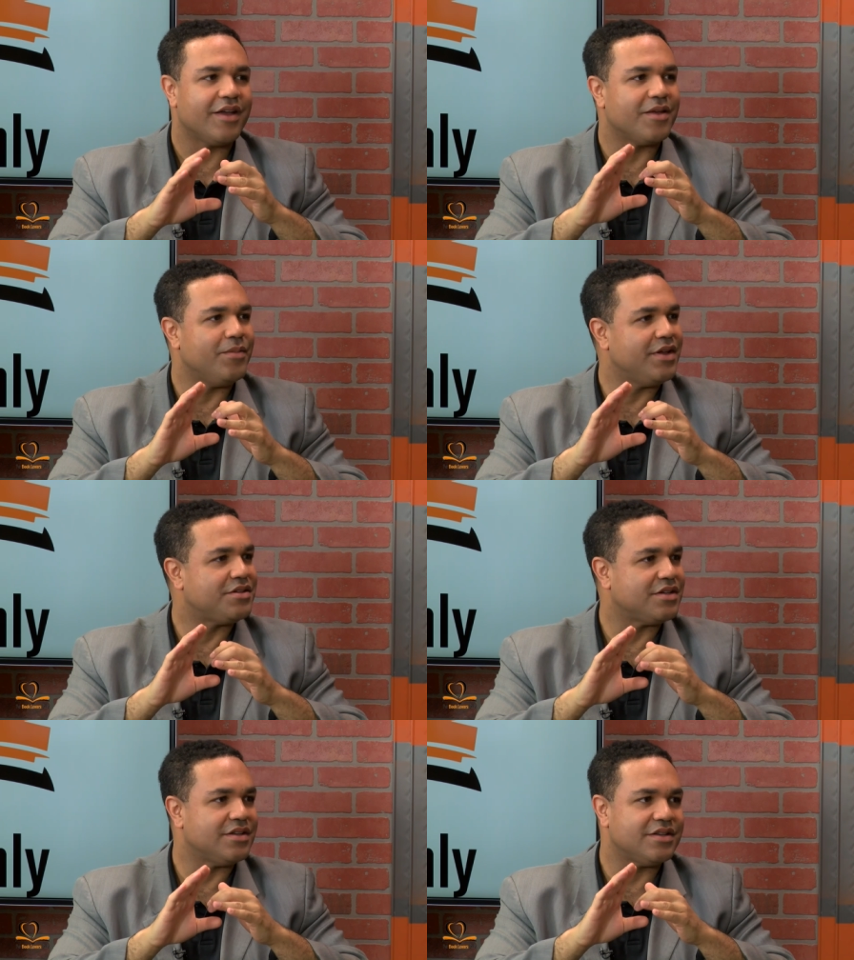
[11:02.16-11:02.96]
you
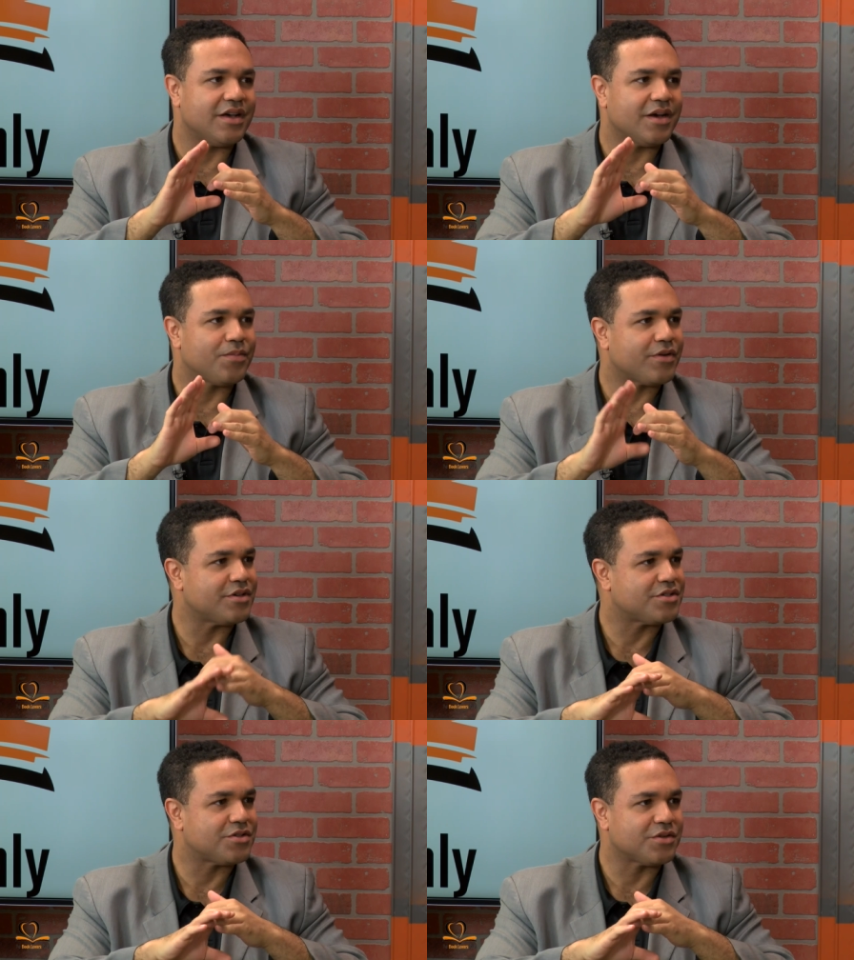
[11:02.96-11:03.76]
mentioned uh,
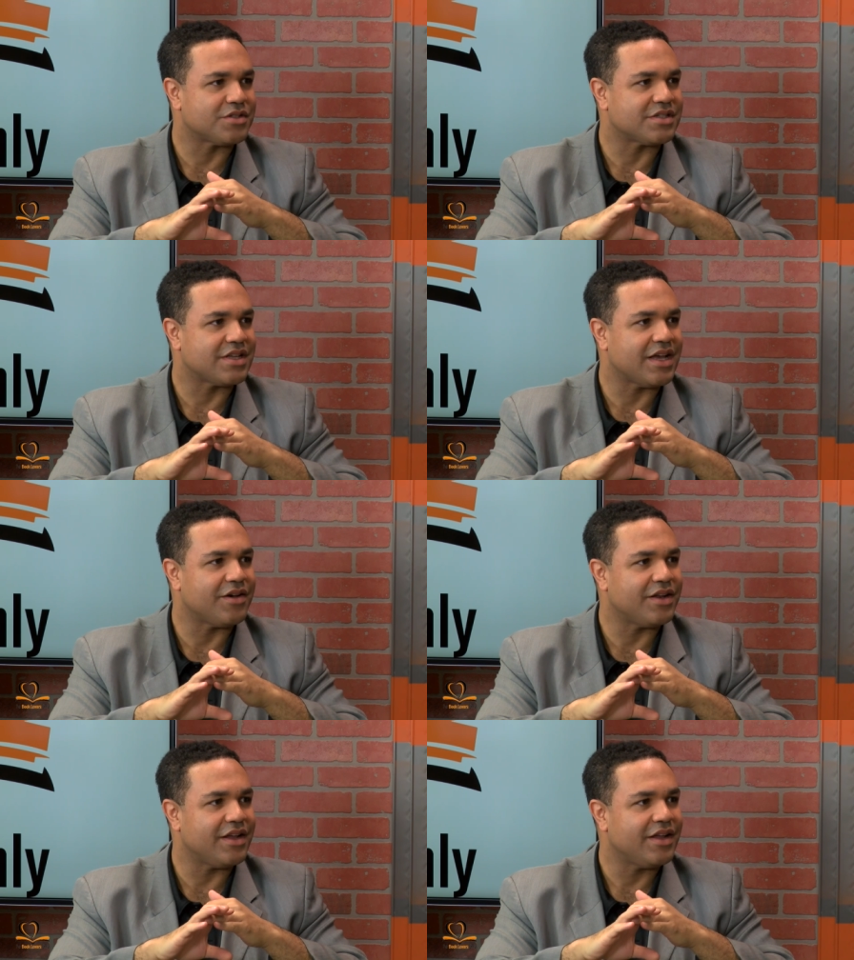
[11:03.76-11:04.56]
Prince George's
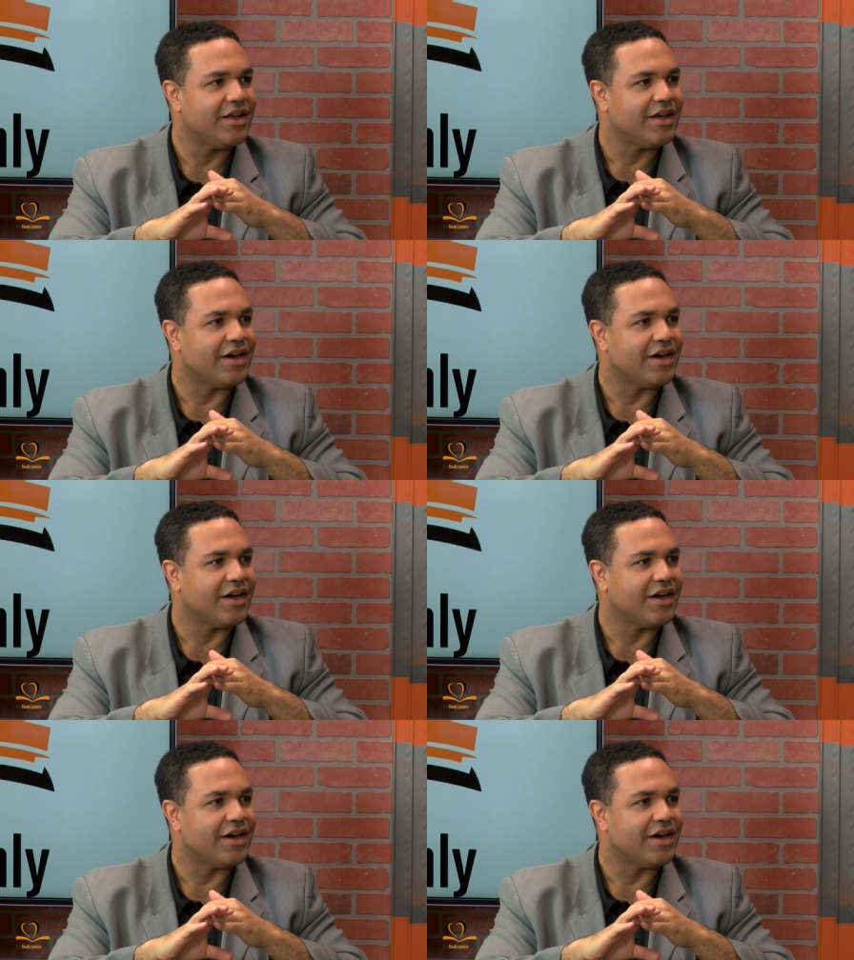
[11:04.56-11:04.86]
County. Yes.